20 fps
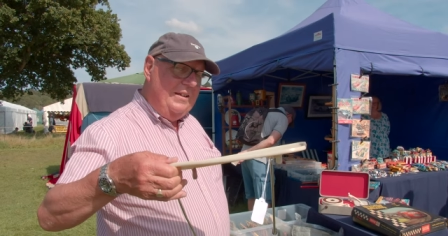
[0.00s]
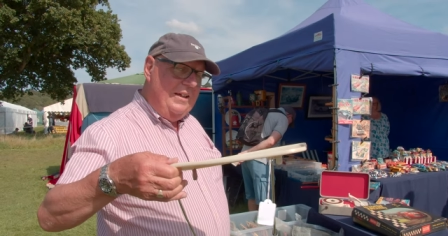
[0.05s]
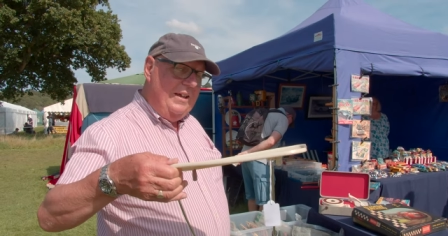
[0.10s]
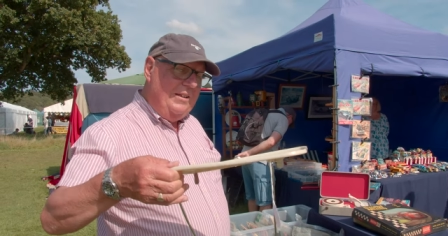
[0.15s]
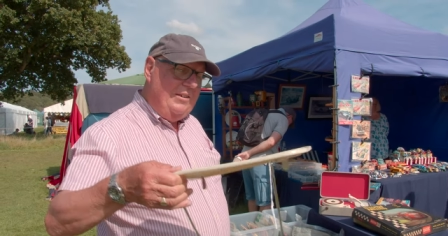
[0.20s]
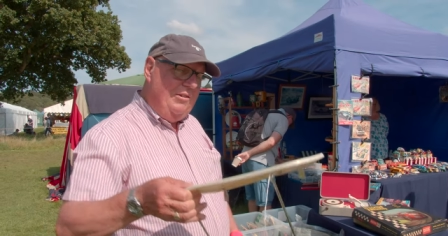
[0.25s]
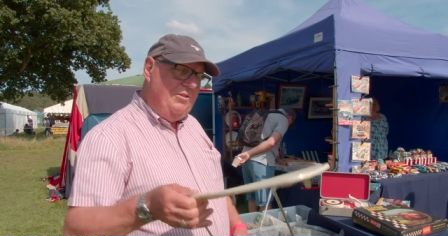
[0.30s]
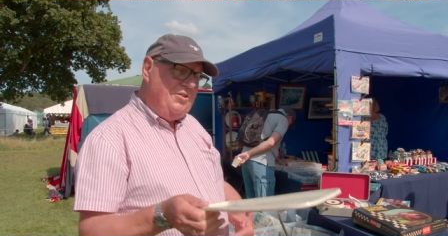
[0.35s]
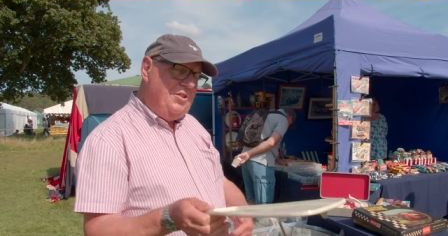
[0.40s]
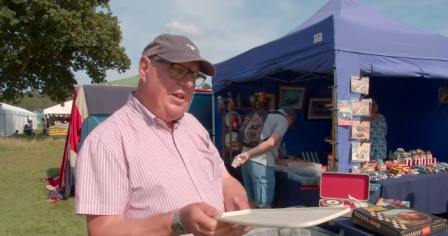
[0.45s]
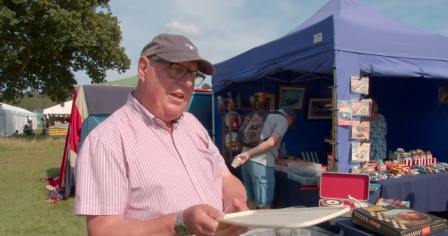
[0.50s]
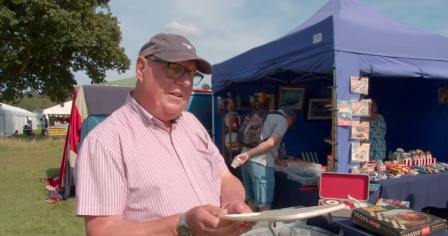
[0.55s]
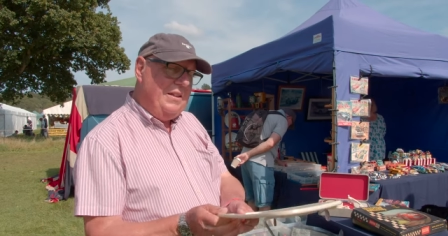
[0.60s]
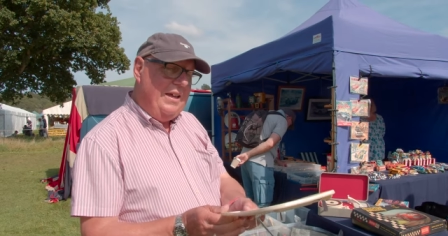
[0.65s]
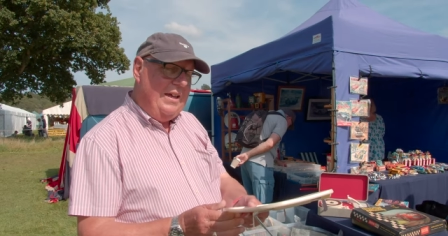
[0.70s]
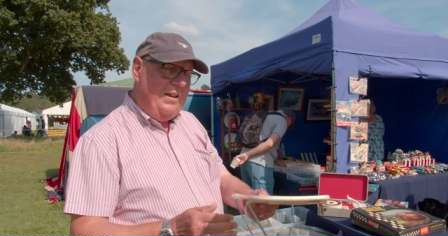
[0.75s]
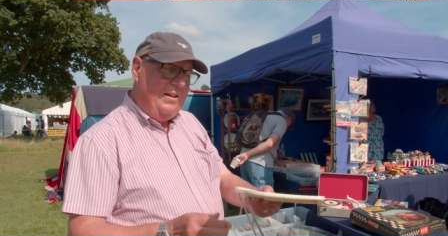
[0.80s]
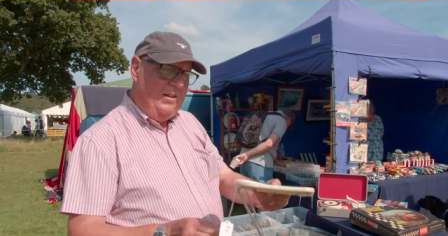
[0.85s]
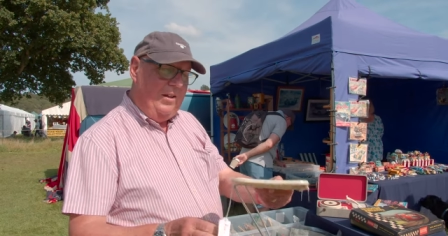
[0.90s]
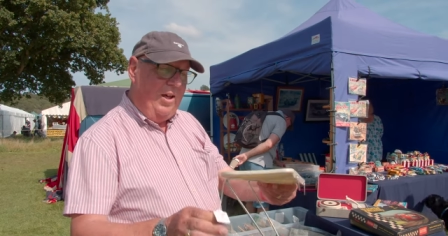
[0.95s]
and you stick
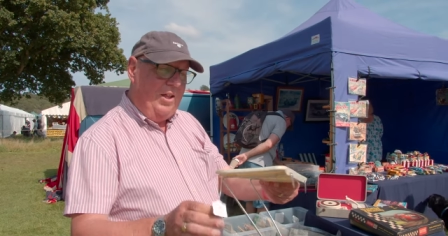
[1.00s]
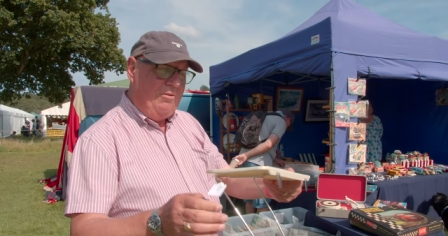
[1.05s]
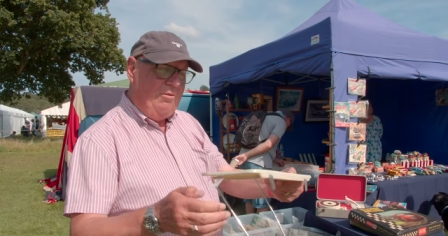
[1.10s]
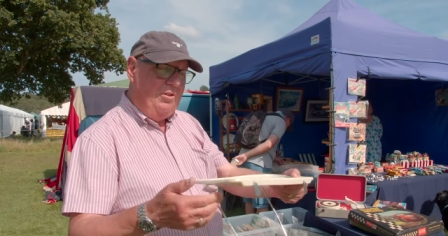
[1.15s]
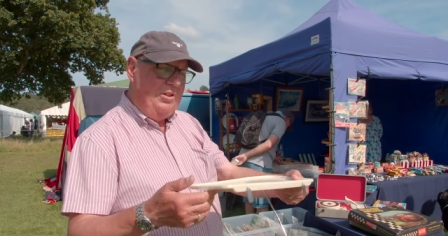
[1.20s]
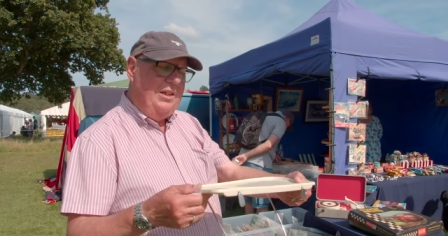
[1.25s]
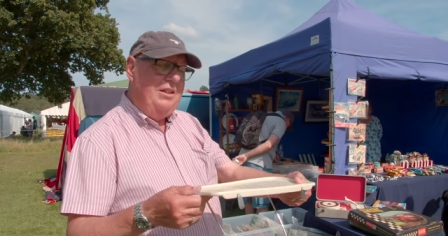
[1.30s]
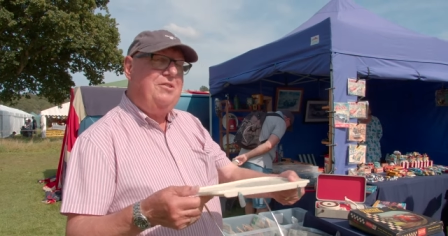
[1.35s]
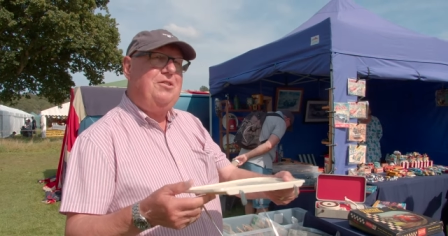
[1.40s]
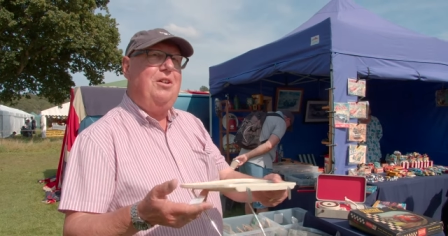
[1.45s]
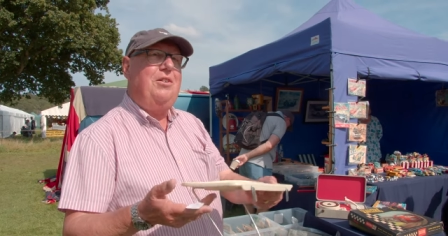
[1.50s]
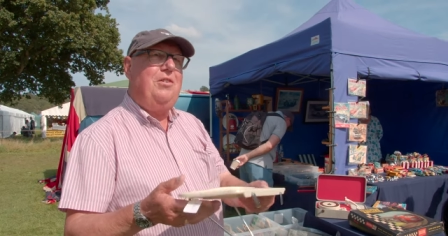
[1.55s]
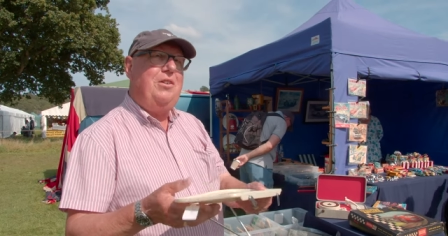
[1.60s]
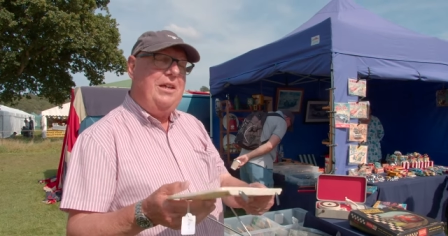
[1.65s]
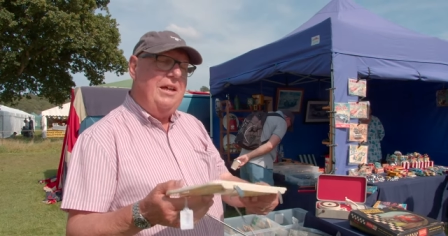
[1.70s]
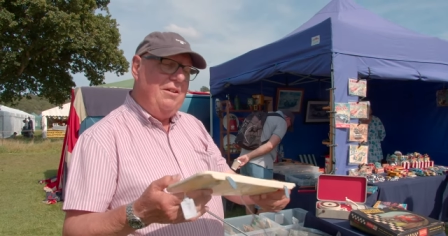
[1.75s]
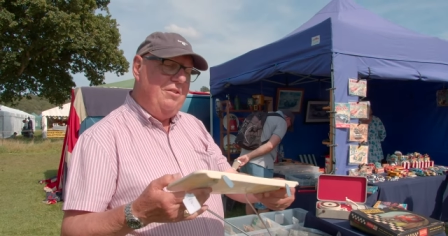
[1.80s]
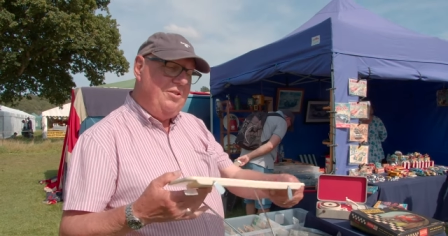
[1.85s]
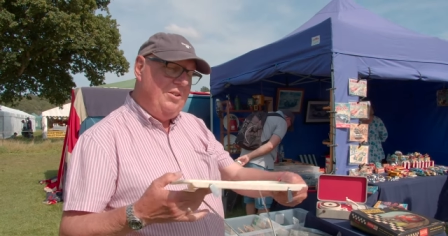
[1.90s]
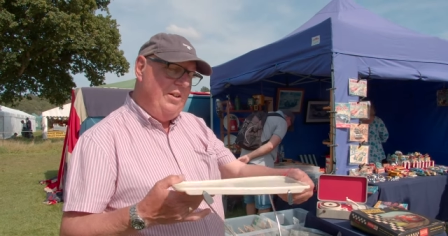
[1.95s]
that either on the inside or
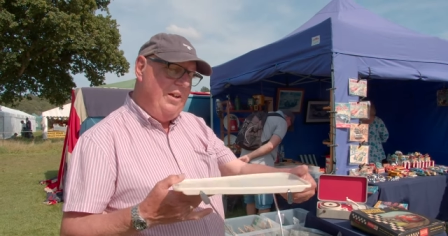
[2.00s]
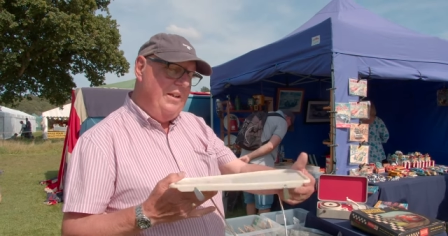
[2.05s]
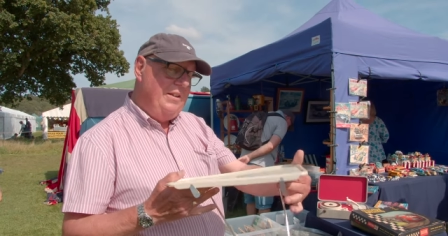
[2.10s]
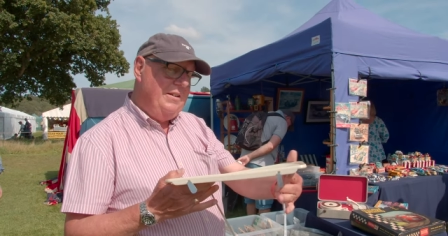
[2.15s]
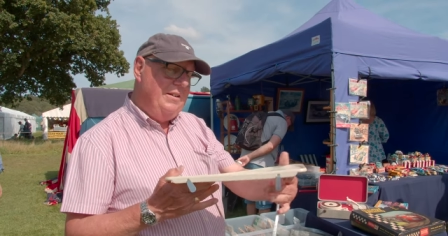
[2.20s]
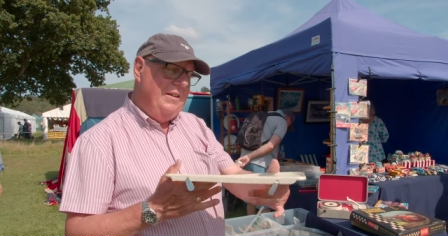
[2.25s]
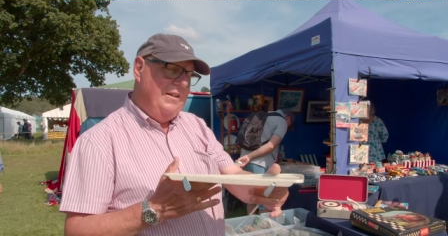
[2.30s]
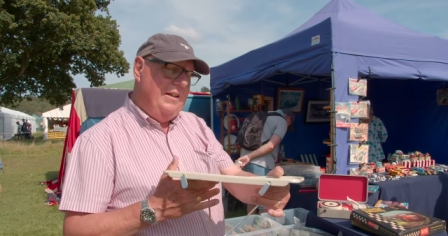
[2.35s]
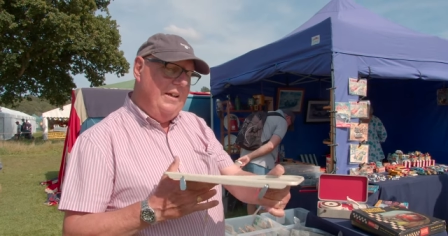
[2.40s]
the outside,